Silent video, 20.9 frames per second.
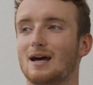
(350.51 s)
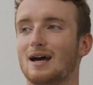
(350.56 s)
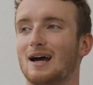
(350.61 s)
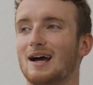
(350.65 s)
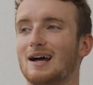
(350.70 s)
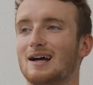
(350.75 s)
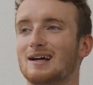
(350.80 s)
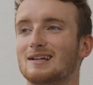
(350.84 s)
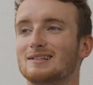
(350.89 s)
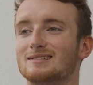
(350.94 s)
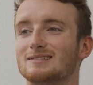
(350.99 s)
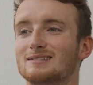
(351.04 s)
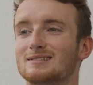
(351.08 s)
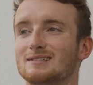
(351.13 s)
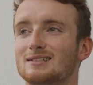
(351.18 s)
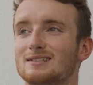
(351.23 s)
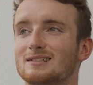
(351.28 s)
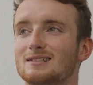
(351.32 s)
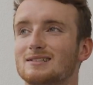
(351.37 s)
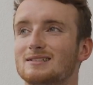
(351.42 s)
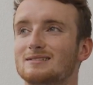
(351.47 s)

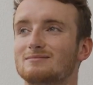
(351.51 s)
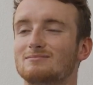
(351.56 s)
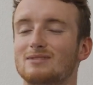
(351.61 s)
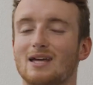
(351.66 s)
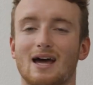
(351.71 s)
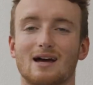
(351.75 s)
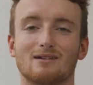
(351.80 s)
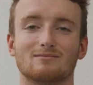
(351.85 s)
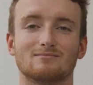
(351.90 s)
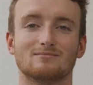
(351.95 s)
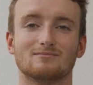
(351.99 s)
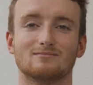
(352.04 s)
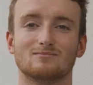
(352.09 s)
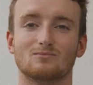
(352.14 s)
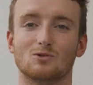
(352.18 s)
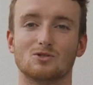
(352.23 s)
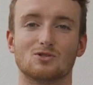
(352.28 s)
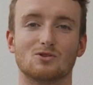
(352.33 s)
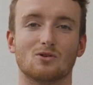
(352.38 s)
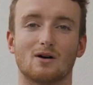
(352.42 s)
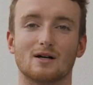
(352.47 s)
and yeah,
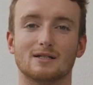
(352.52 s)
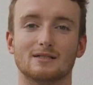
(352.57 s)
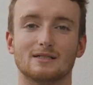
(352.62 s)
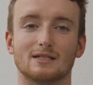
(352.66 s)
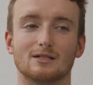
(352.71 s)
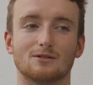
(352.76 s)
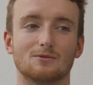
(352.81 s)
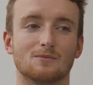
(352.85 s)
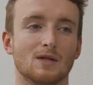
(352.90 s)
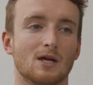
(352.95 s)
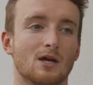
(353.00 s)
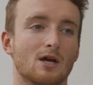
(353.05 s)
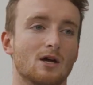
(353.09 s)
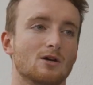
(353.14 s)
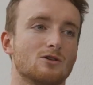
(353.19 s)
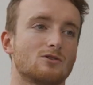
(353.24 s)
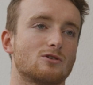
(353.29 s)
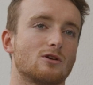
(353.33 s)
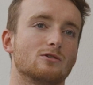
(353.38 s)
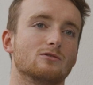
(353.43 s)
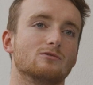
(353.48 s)
was not ideal.
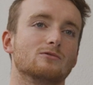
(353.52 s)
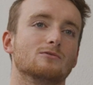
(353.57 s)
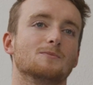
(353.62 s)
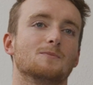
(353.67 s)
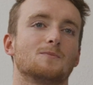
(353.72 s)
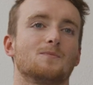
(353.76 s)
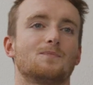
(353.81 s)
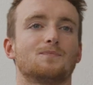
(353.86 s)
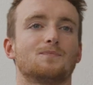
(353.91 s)
So